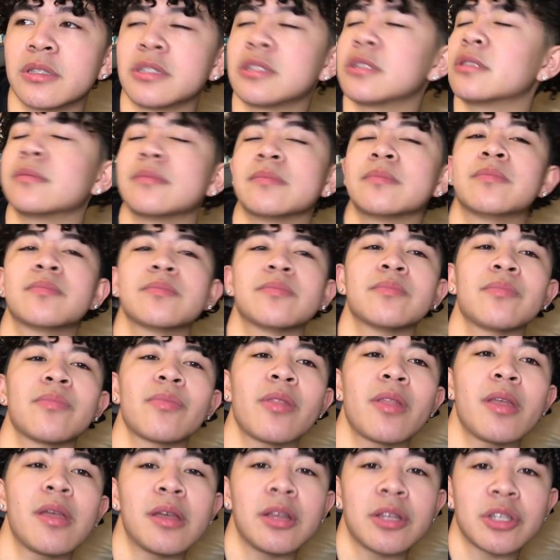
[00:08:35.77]
some
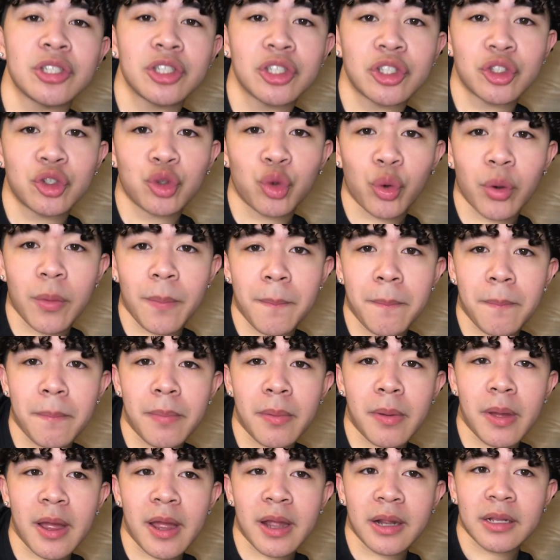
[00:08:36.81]
short
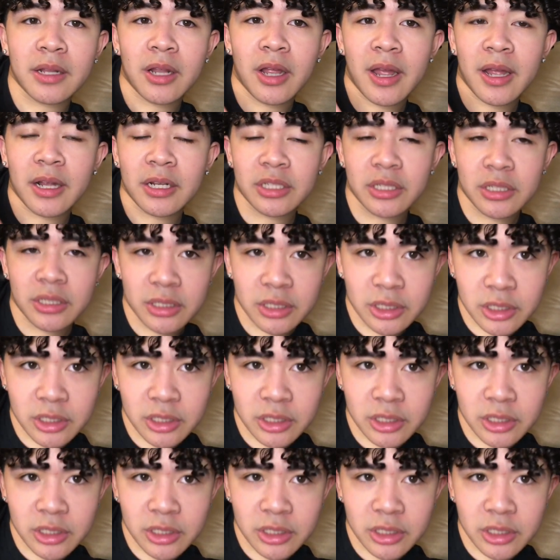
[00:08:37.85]
act action.